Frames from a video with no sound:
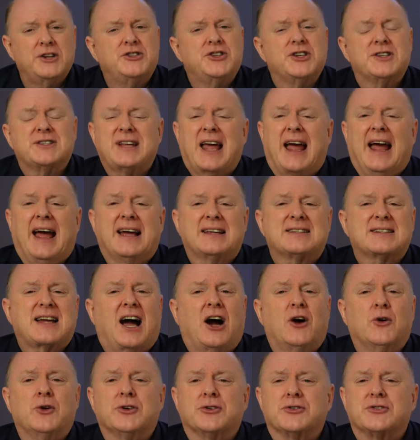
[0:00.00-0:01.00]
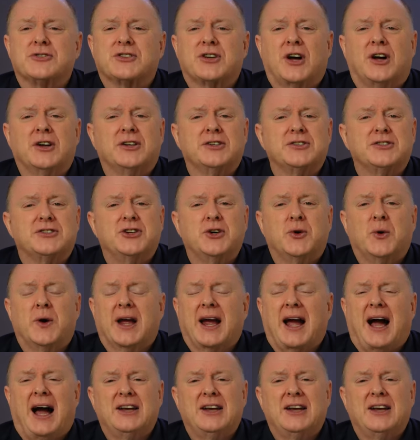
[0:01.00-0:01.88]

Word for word: just ask how your son is doing.